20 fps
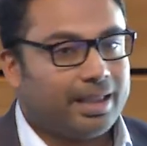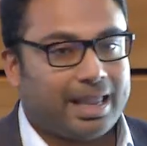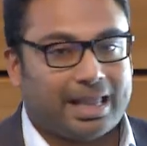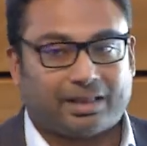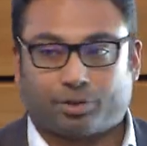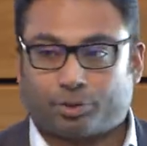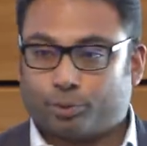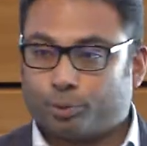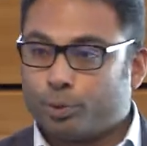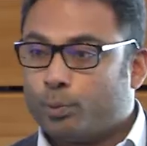
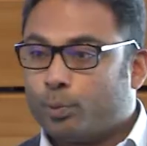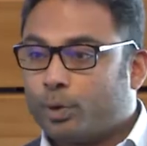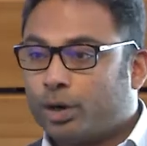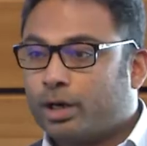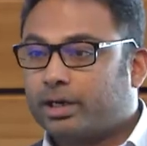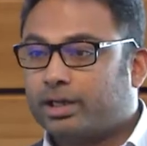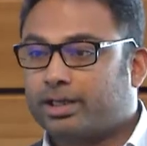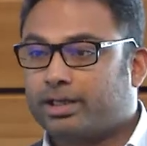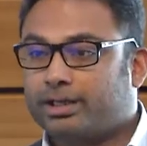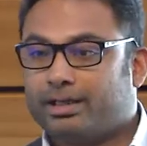And through
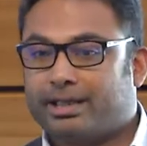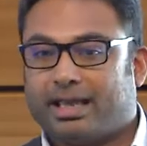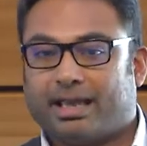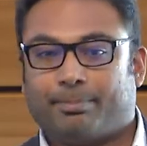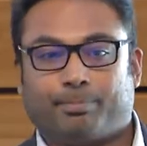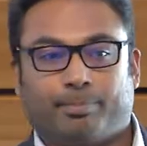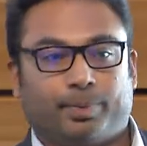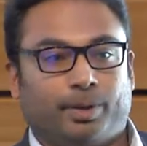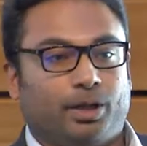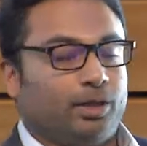work,
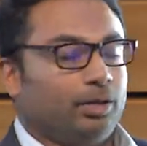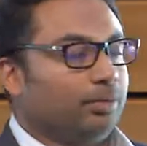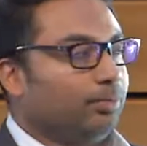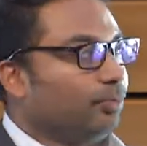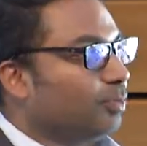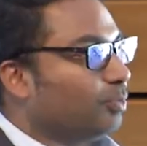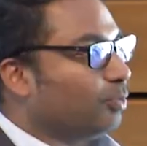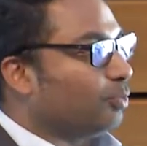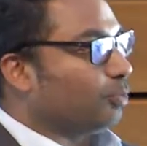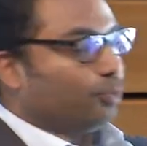it built
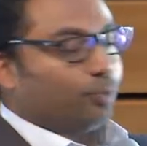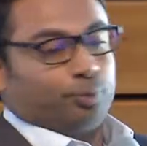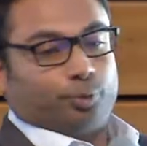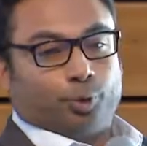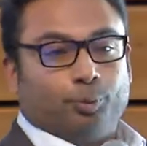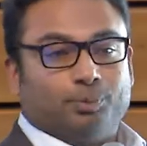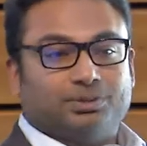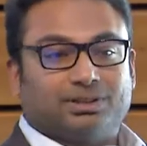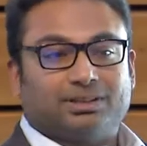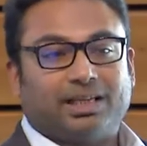
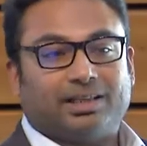rooms